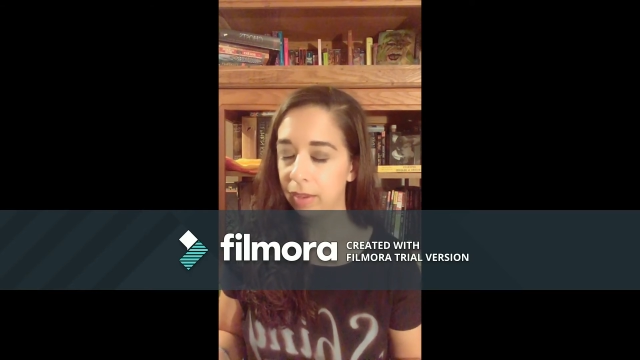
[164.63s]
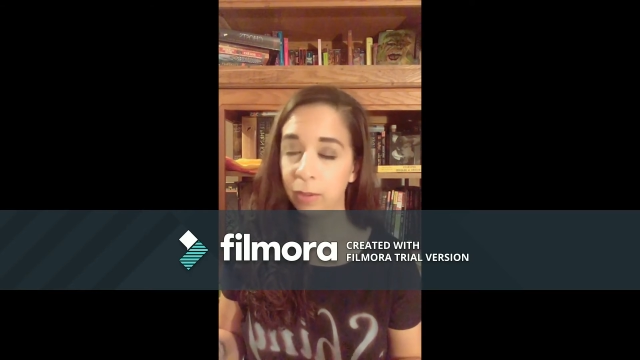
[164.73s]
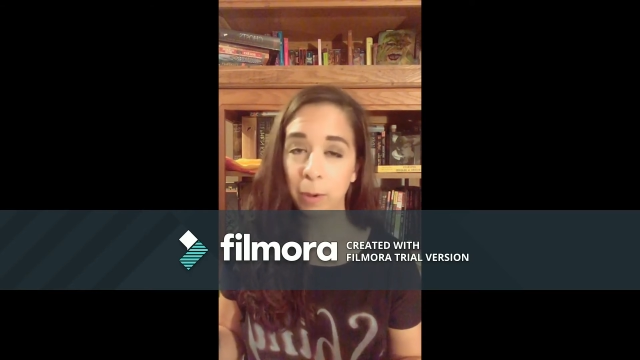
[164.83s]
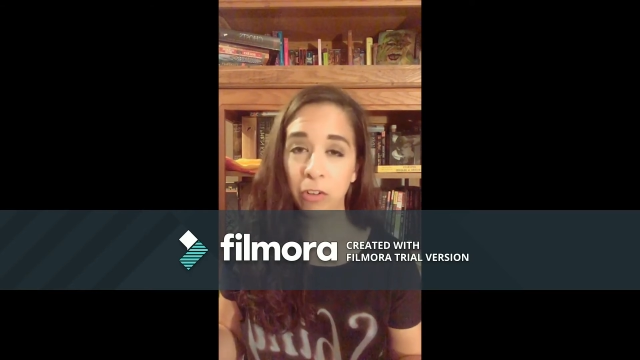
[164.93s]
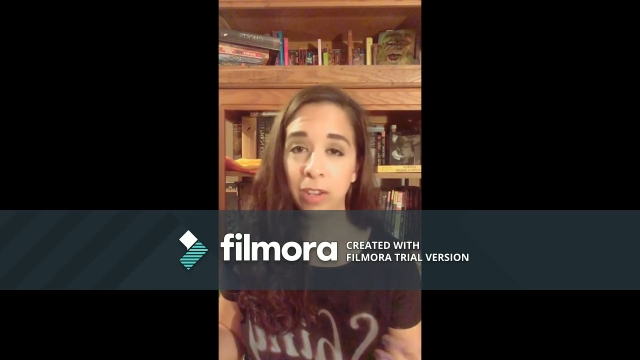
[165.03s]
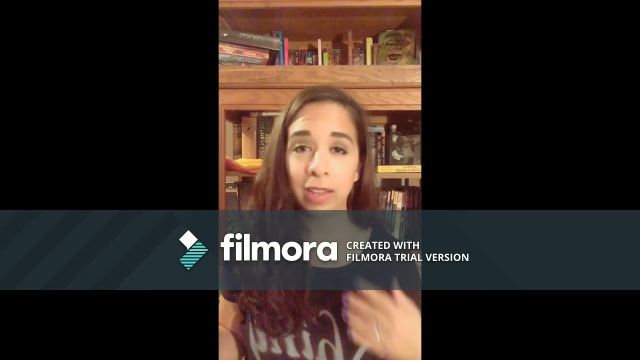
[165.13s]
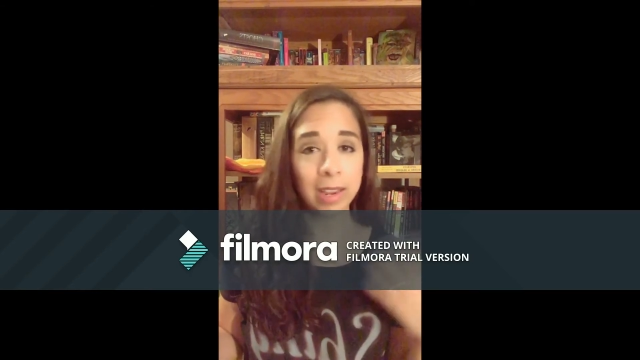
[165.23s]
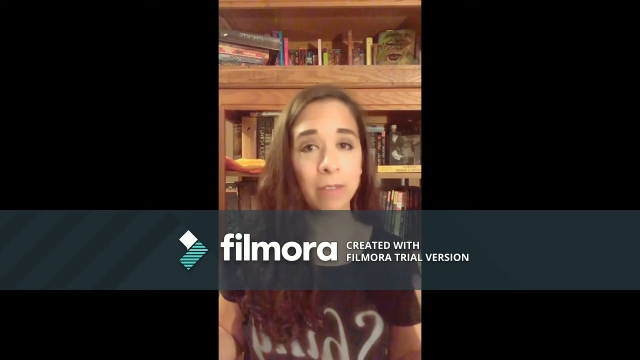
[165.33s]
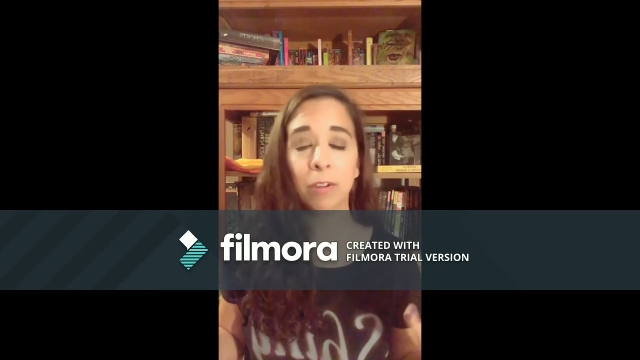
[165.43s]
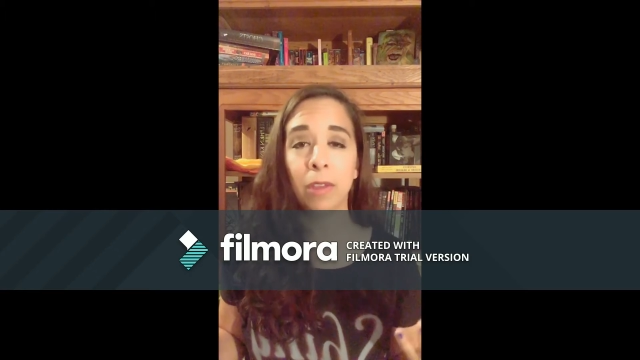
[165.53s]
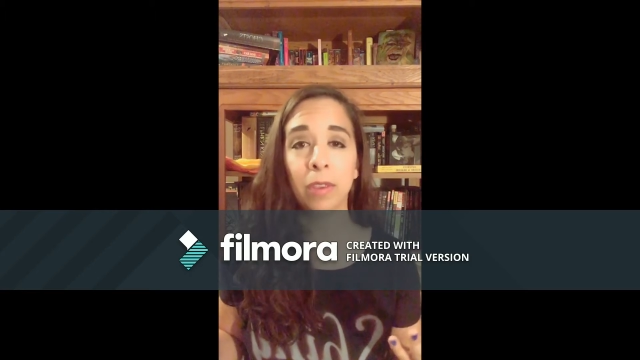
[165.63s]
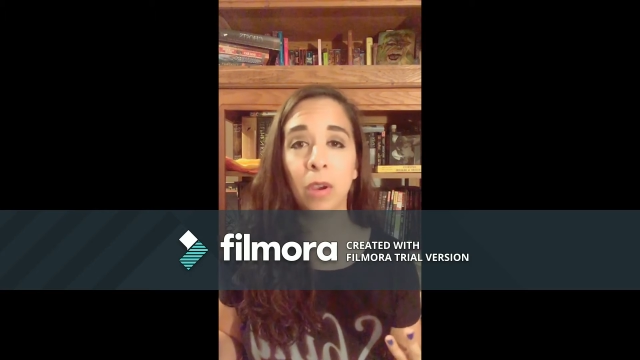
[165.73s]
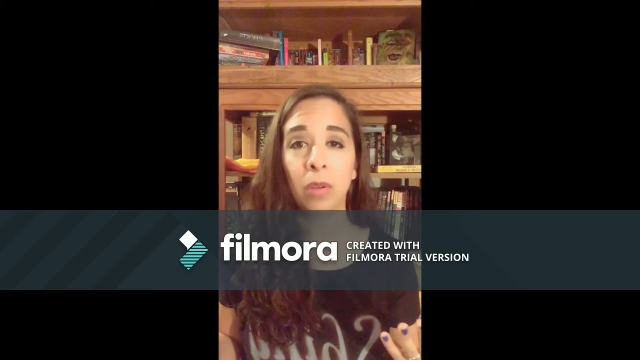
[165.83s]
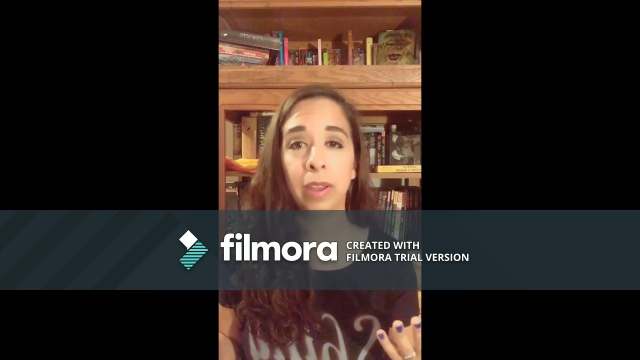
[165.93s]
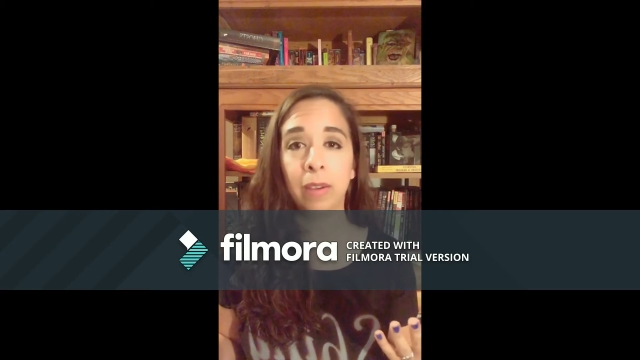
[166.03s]
Especially like if you're on the
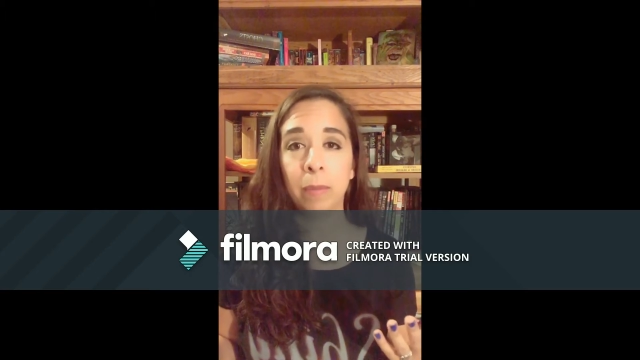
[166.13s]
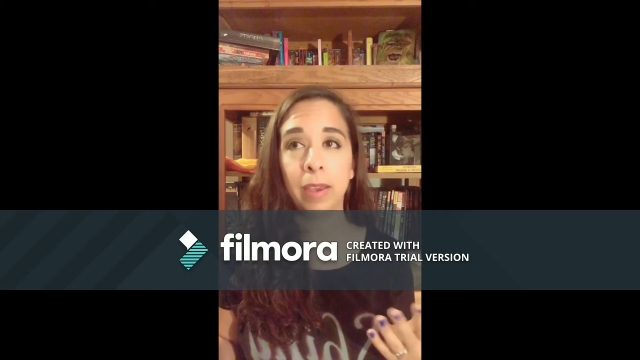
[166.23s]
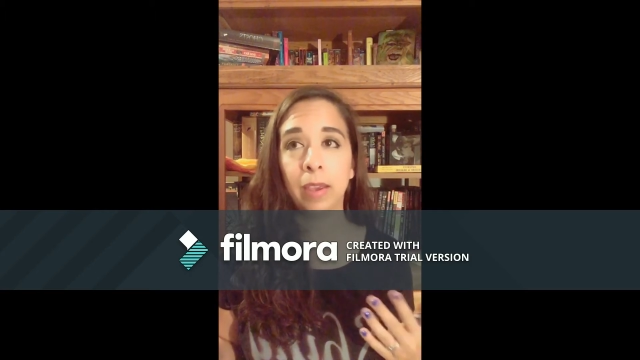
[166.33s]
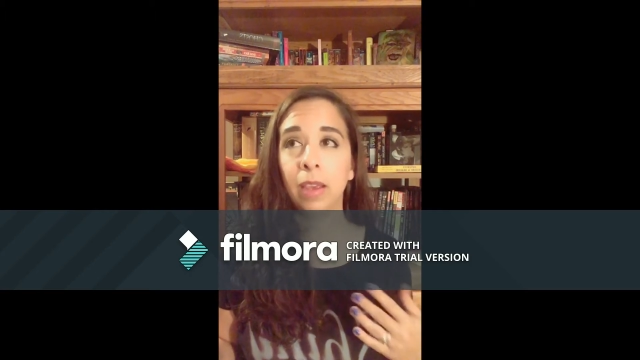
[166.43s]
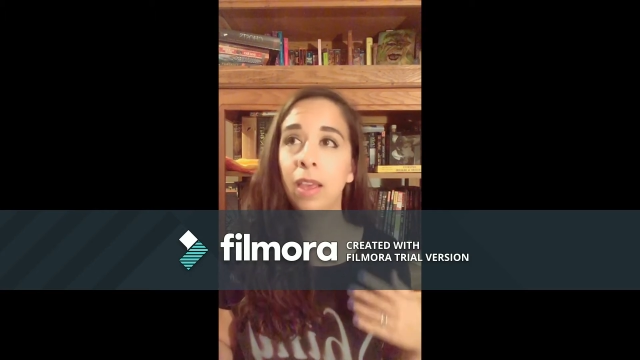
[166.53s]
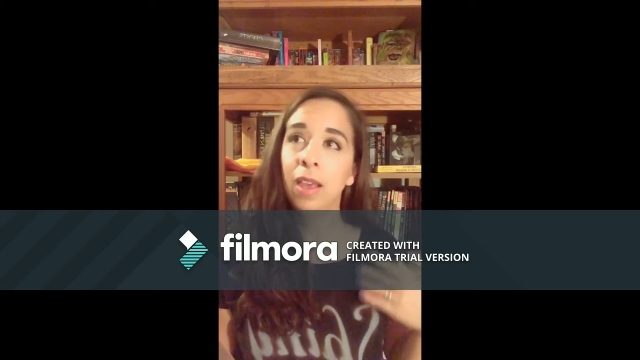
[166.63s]
go like me.